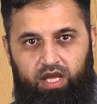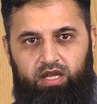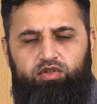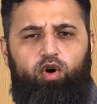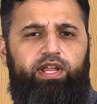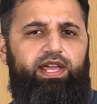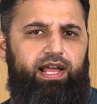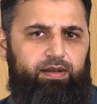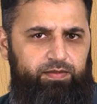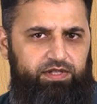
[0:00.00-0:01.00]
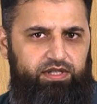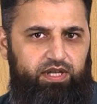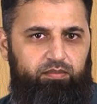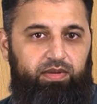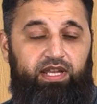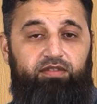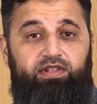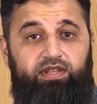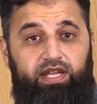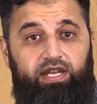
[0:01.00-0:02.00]
Sorting helps, but
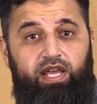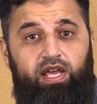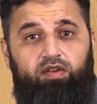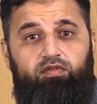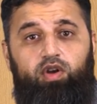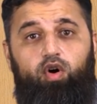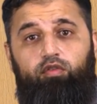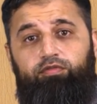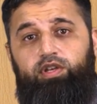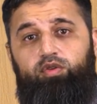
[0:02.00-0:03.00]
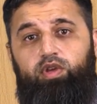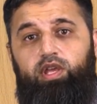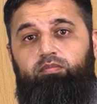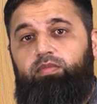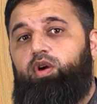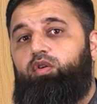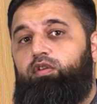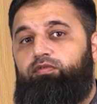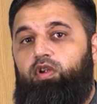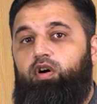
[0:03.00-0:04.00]
even then, we are often doing big O
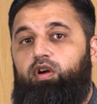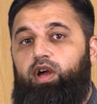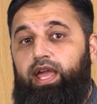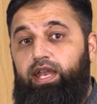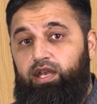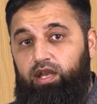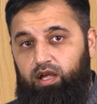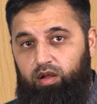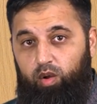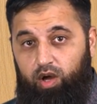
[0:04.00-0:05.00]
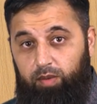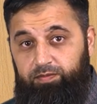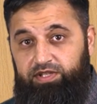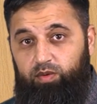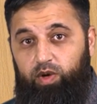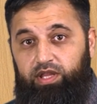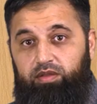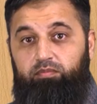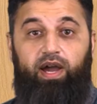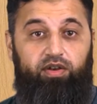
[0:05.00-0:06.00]
of log n lookups with
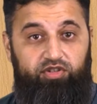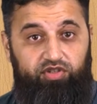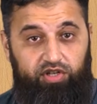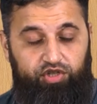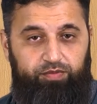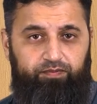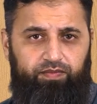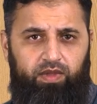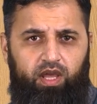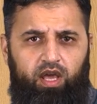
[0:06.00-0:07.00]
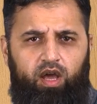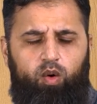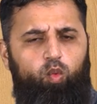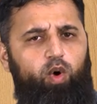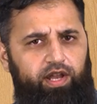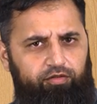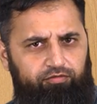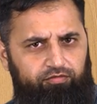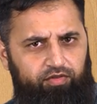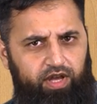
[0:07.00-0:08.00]
binary search. What
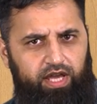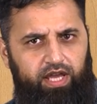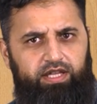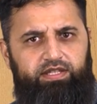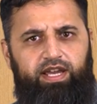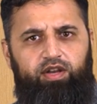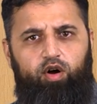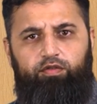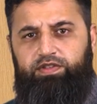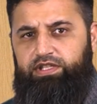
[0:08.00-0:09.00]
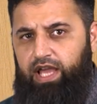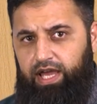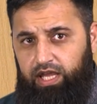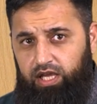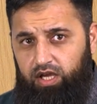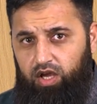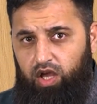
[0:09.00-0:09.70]
if, instead of scanning